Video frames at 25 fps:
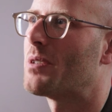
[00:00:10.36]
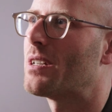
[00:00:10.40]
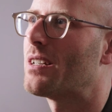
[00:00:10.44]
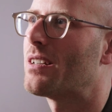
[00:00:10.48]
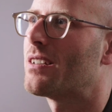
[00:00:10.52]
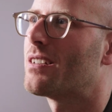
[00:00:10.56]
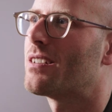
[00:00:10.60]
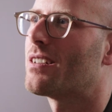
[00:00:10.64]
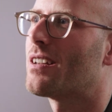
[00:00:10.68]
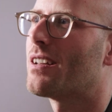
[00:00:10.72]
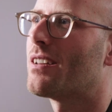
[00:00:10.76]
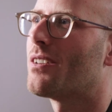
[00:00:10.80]

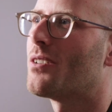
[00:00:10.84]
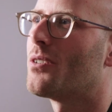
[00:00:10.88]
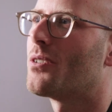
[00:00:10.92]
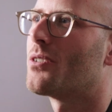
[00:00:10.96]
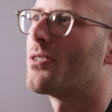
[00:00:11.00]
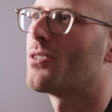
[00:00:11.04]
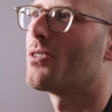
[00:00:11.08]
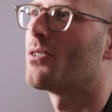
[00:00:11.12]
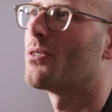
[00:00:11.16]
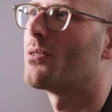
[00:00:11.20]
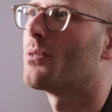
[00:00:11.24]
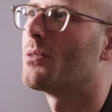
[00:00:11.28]
pitch and
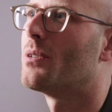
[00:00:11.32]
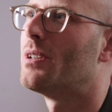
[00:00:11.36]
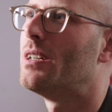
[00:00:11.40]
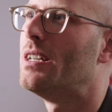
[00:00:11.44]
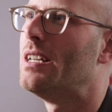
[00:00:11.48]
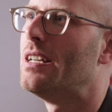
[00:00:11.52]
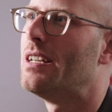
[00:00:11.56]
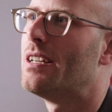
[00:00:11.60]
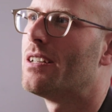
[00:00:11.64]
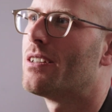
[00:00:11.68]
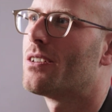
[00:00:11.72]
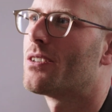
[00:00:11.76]
also
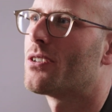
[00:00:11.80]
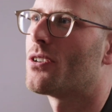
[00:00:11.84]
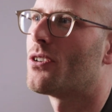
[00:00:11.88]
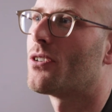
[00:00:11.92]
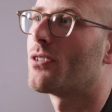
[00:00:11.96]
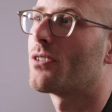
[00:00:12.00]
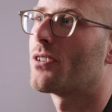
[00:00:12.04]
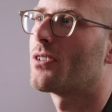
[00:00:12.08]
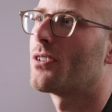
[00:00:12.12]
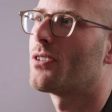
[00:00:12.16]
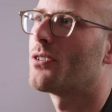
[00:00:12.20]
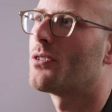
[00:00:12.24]

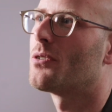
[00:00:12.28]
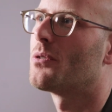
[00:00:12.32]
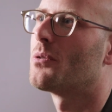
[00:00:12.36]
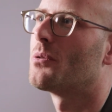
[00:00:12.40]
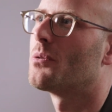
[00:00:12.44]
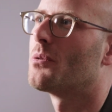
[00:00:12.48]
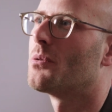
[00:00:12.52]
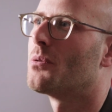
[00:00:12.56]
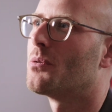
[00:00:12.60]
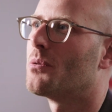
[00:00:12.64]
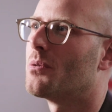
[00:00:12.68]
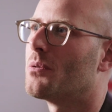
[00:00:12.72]
talk
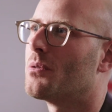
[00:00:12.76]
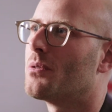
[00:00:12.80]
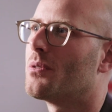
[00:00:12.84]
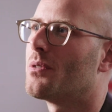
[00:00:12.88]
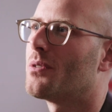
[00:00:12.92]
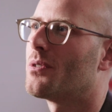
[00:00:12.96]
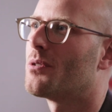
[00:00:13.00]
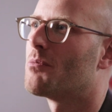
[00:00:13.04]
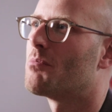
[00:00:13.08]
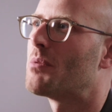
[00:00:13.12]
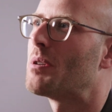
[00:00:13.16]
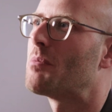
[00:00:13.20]
to
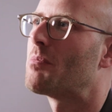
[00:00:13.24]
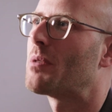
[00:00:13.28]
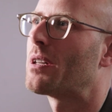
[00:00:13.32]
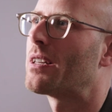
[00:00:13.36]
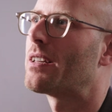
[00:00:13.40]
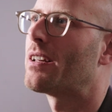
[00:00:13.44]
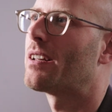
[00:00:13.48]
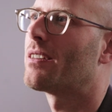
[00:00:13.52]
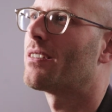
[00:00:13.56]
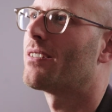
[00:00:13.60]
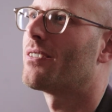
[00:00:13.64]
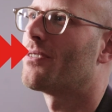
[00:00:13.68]
to
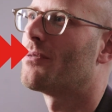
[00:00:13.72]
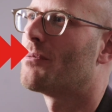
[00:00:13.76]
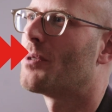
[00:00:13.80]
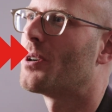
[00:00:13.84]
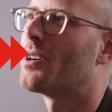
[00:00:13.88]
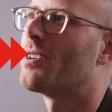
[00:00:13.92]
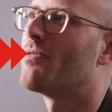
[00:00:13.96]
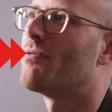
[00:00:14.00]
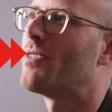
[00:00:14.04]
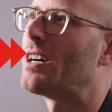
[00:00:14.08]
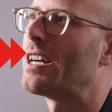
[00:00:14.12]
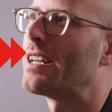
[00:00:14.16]
people that
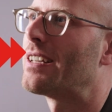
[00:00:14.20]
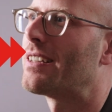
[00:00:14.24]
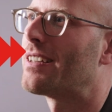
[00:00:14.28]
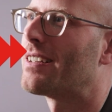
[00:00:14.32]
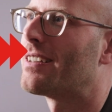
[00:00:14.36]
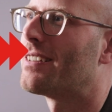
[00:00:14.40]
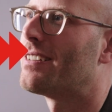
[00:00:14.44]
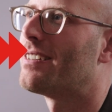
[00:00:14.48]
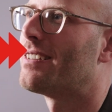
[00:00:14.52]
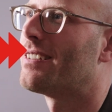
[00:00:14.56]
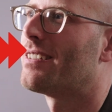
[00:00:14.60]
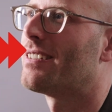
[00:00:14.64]
were
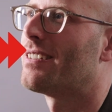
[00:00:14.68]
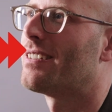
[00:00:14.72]
invited.